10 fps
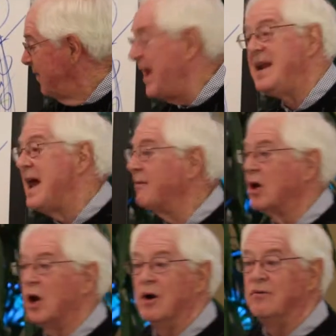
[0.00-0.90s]
They never
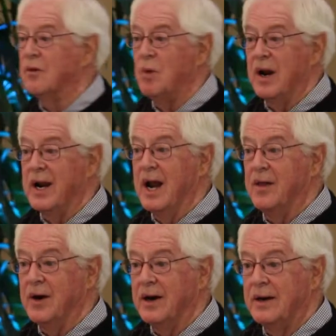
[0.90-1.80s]
learn from one
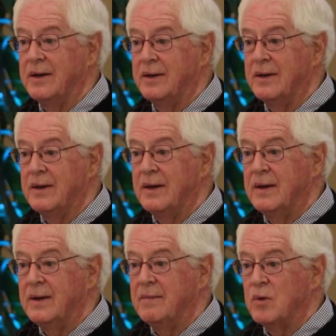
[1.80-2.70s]
another.
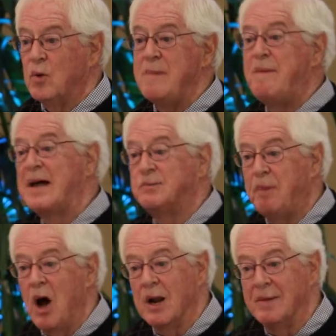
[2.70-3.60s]
We best
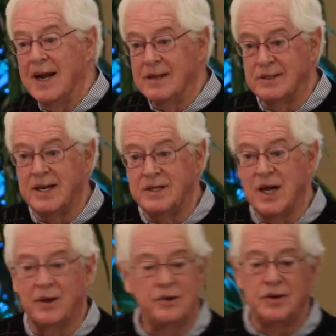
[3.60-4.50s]
ball them against each
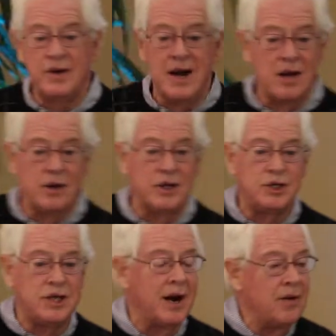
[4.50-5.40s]
other, so they're not going to
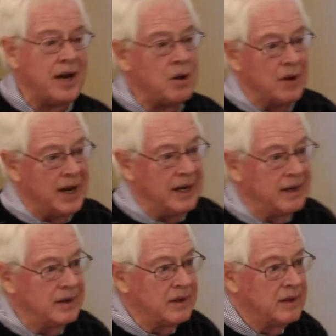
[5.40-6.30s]
share anyway.
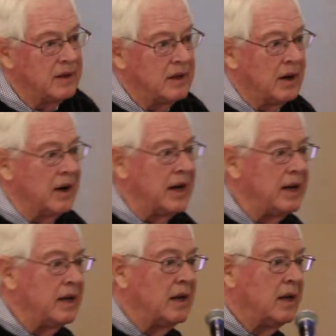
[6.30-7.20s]
All right?
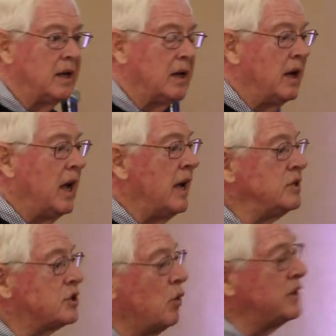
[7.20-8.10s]
And
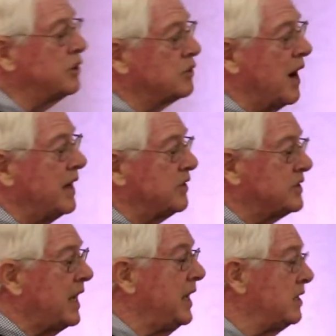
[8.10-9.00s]
so what you're trying to
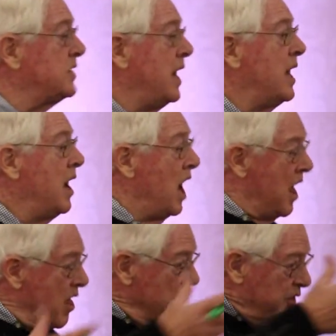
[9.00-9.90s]
say is,
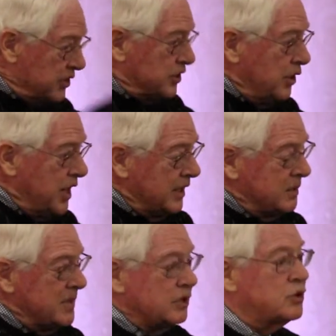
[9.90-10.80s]
this learning at the
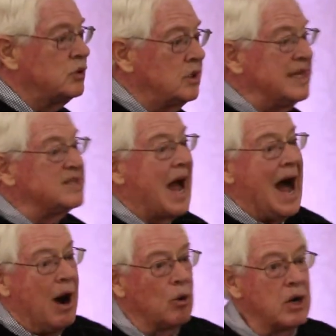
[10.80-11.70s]
middle school is
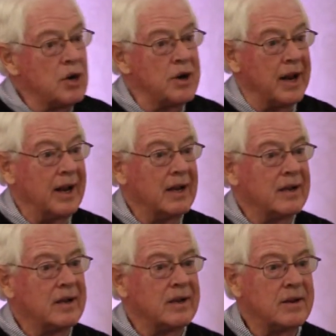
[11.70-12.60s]
our learning.
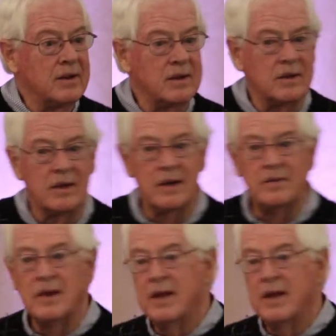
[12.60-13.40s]
Right?